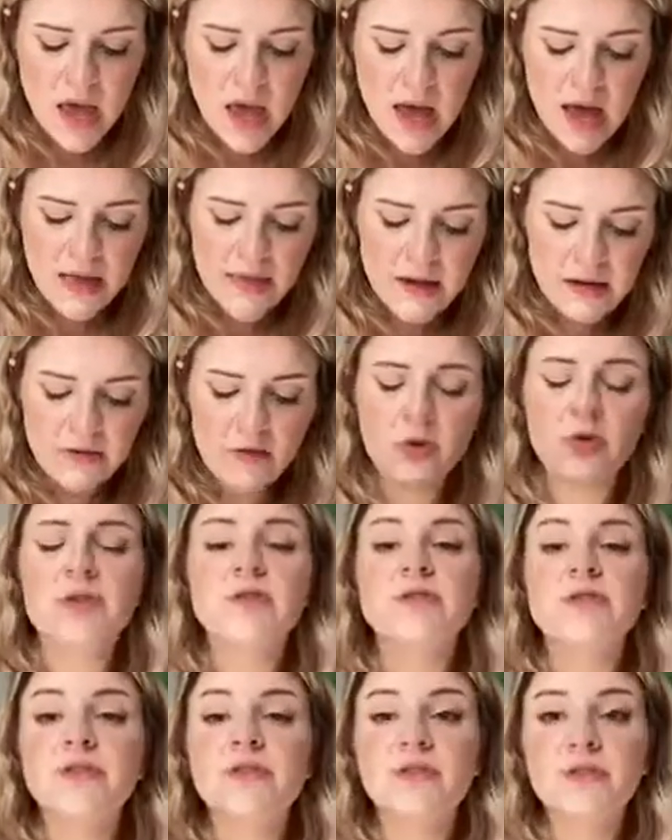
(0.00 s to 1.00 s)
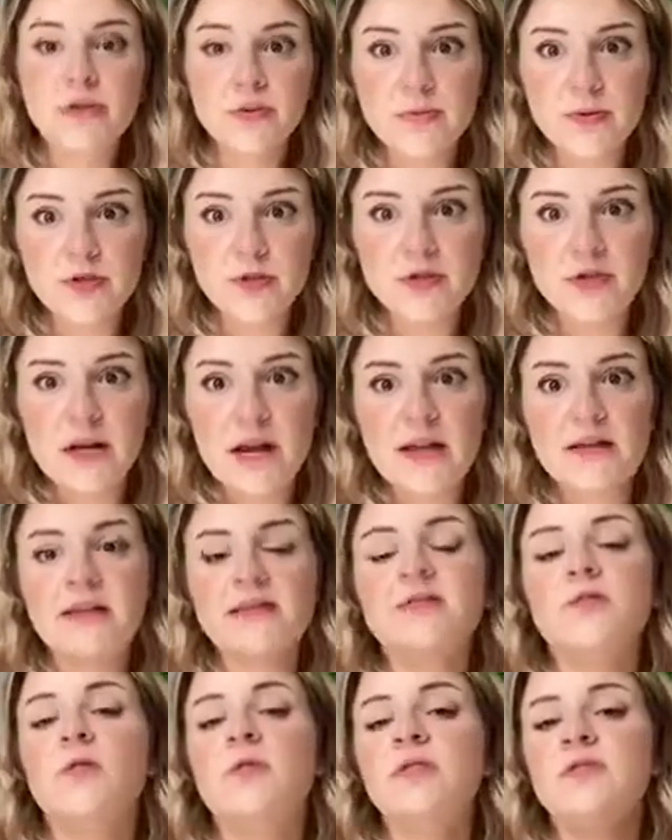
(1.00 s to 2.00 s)
And then of course the super strength
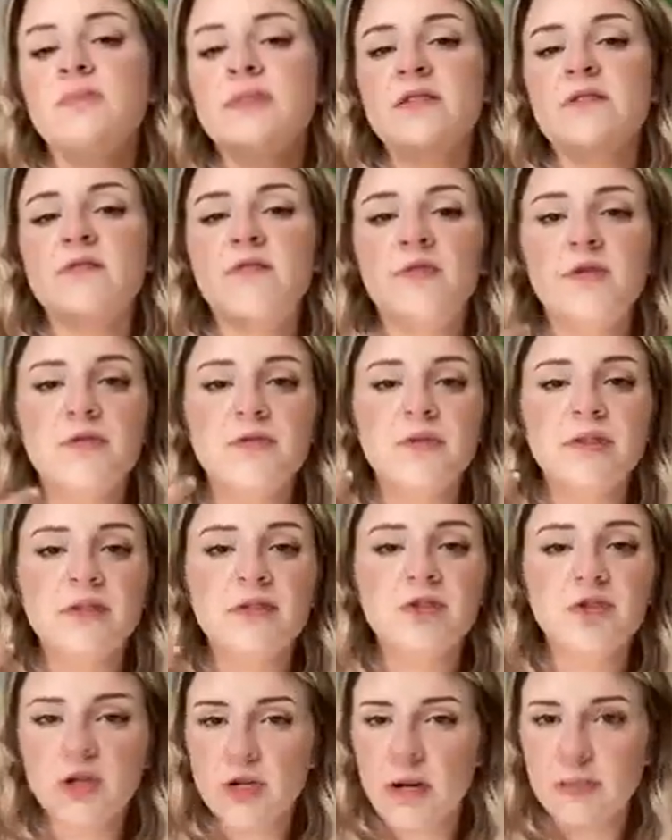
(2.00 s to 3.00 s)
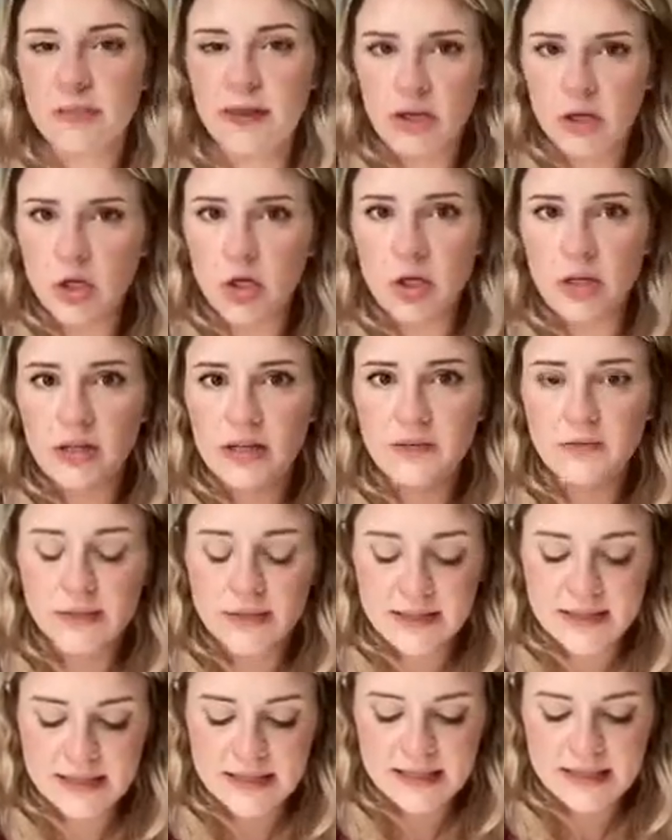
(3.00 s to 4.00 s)
is going to be for those extremely curly
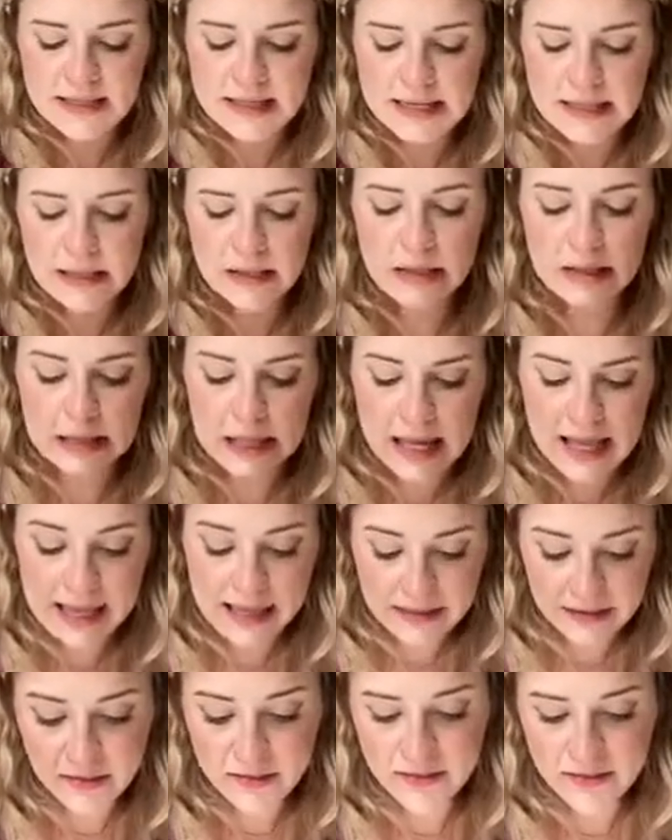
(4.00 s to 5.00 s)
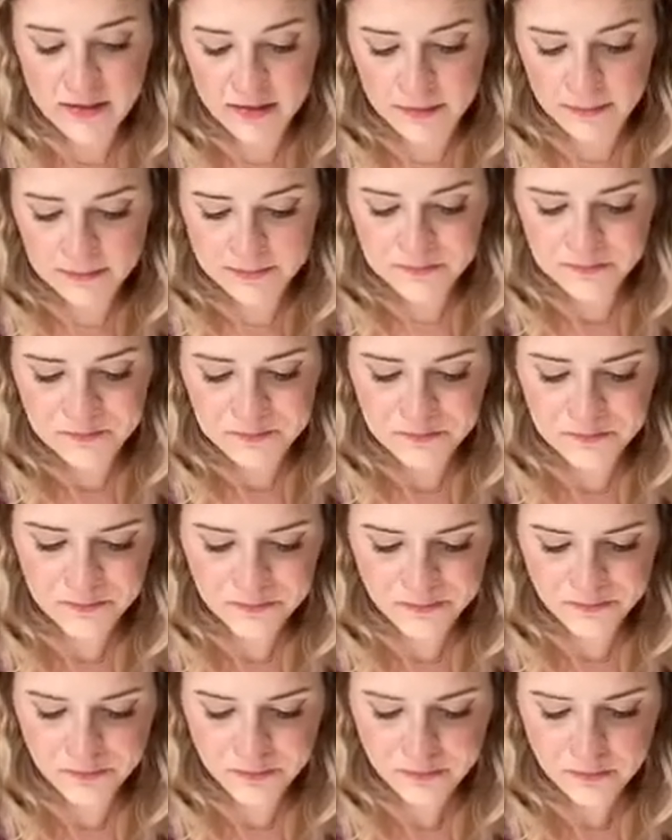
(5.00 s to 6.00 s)
resistant clients.
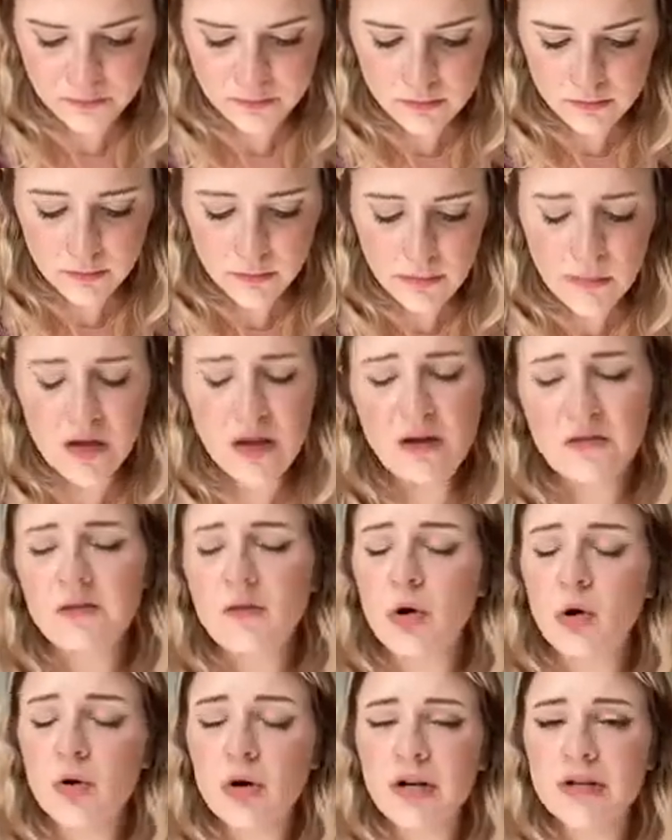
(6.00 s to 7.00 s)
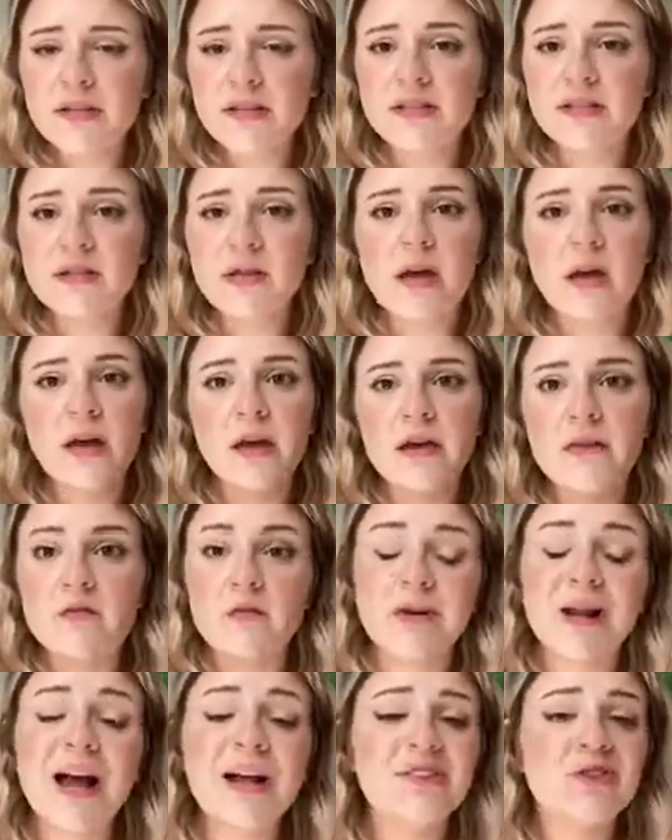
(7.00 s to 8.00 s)
Of course, if
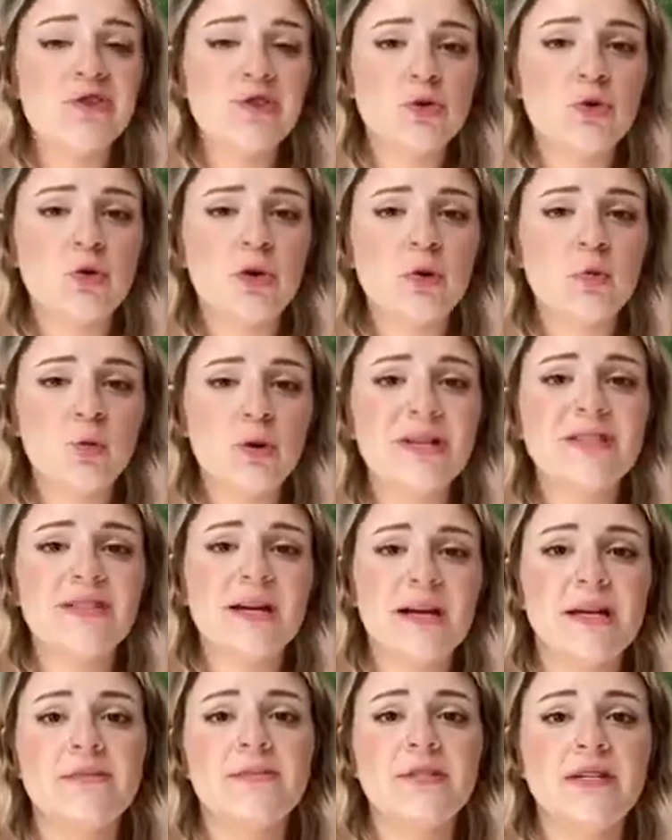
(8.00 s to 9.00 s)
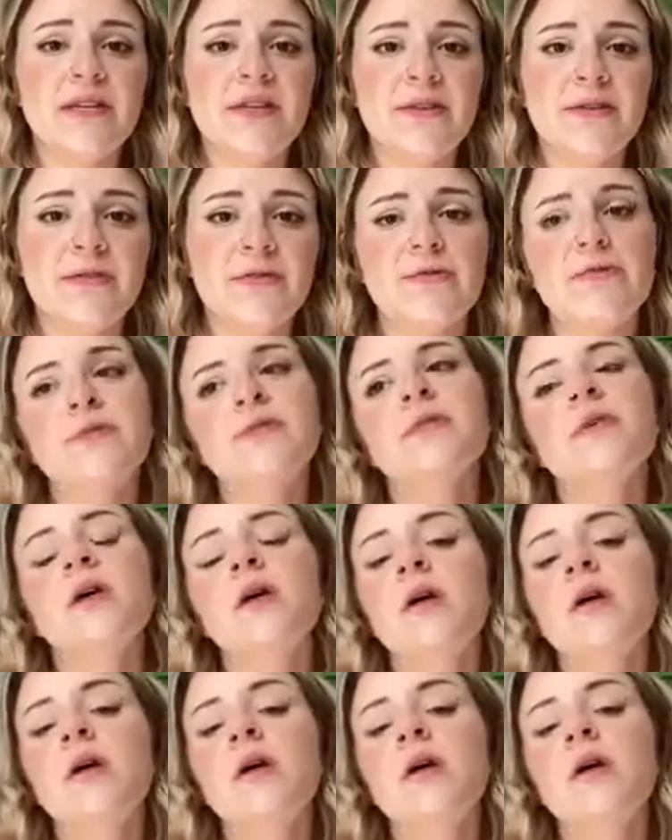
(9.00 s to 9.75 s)
we're not sure what type to use,